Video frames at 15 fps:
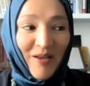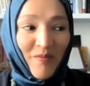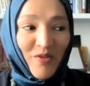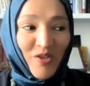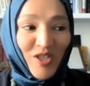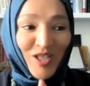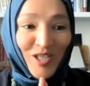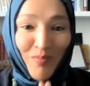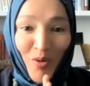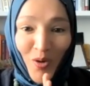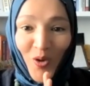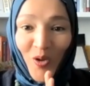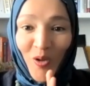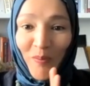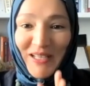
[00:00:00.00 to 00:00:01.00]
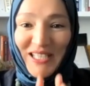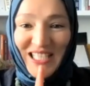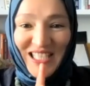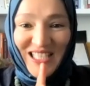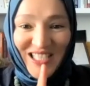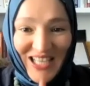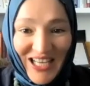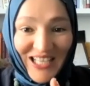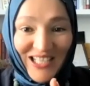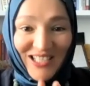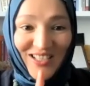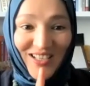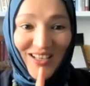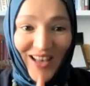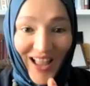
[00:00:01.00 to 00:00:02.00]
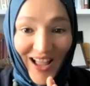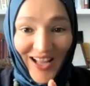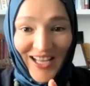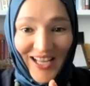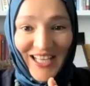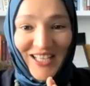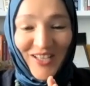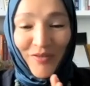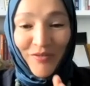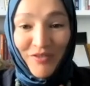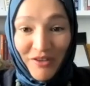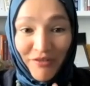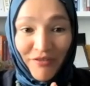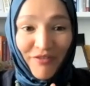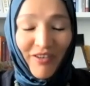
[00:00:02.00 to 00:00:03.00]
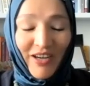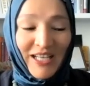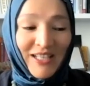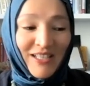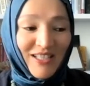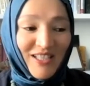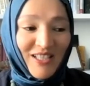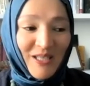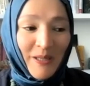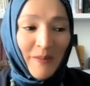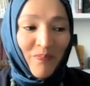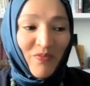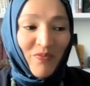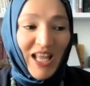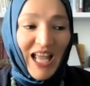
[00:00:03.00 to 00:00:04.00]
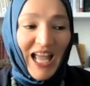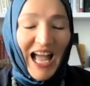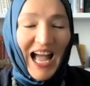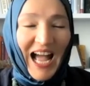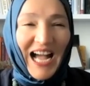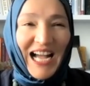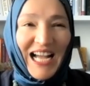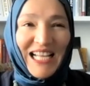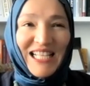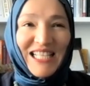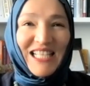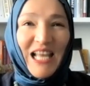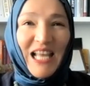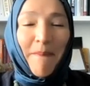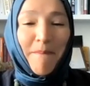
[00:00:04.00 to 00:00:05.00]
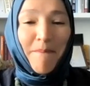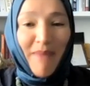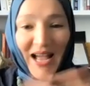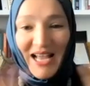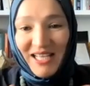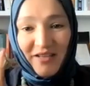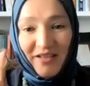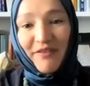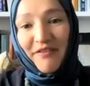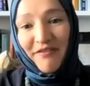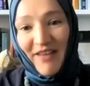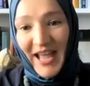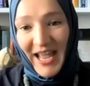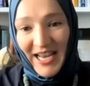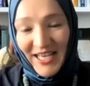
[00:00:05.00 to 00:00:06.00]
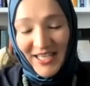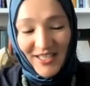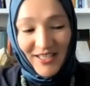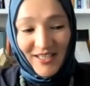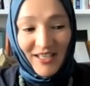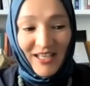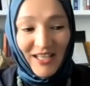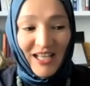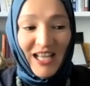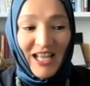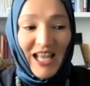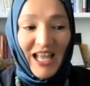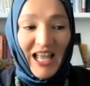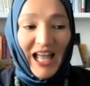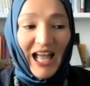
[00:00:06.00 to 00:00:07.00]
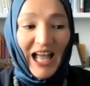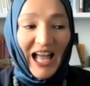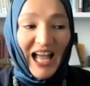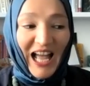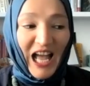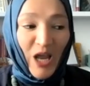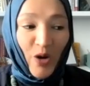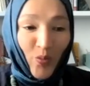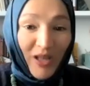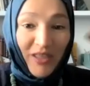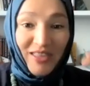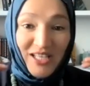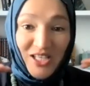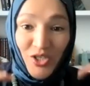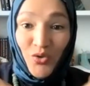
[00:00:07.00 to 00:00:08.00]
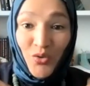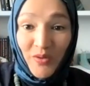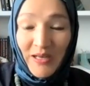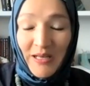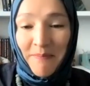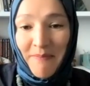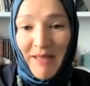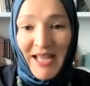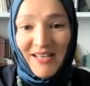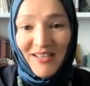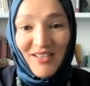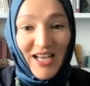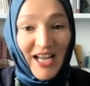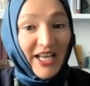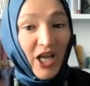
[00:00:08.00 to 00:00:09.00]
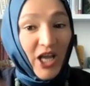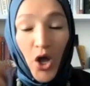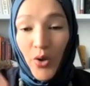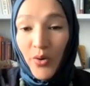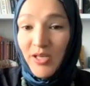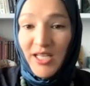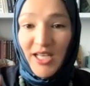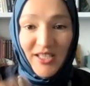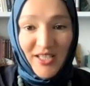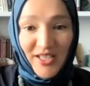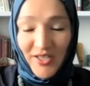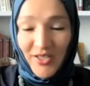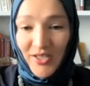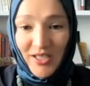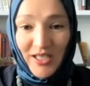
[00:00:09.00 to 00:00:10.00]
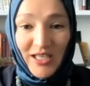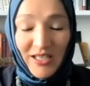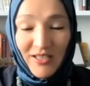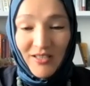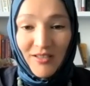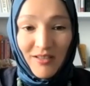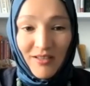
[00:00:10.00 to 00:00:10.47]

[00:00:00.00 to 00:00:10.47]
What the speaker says: small but distinct line of difference, has a massive effect. And what this truly meant, I only understood